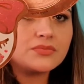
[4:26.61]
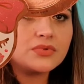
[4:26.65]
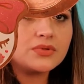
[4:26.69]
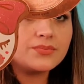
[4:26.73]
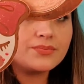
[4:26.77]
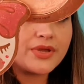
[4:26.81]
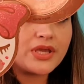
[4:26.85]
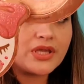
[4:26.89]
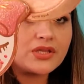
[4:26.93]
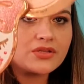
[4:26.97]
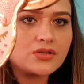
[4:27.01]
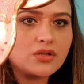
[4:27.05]

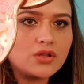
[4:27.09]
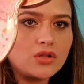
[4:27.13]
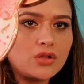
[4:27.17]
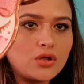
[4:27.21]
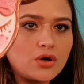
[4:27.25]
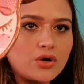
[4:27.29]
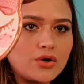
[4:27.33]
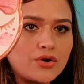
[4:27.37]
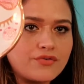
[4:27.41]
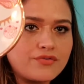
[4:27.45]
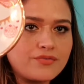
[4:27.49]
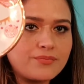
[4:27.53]
made a
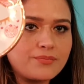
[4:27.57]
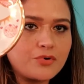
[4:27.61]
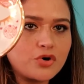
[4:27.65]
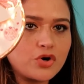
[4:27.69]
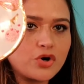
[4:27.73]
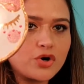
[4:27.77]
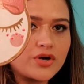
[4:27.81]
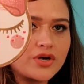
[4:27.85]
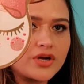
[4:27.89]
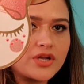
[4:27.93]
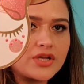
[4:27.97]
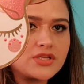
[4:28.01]
lot of
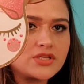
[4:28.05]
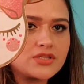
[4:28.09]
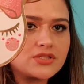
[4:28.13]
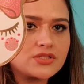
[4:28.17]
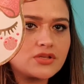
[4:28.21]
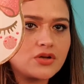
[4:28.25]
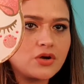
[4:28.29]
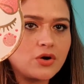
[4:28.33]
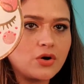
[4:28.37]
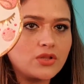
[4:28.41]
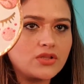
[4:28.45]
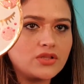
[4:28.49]

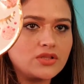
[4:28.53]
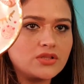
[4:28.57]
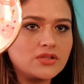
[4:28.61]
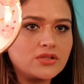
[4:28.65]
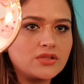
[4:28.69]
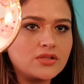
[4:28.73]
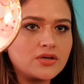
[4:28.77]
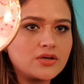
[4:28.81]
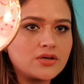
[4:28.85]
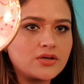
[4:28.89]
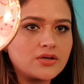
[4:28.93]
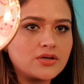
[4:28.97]
progress
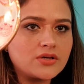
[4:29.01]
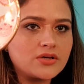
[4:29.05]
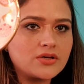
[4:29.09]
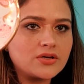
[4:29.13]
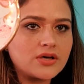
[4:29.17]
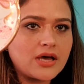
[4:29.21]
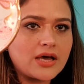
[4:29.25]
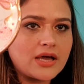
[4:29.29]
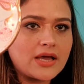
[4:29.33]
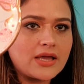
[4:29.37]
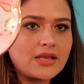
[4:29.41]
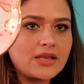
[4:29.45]
on
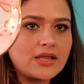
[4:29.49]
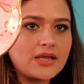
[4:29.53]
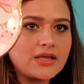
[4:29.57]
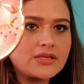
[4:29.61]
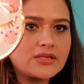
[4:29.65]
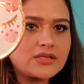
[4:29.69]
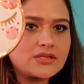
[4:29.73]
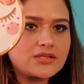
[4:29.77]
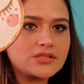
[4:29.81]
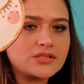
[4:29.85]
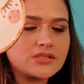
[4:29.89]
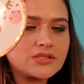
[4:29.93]
the
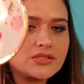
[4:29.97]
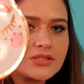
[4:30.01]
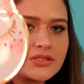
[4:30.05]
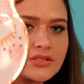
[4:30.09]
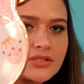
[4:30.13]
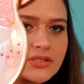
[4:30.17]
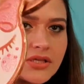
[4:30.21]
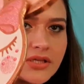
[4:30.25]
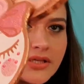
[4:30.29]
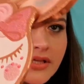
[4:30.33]
highlighters.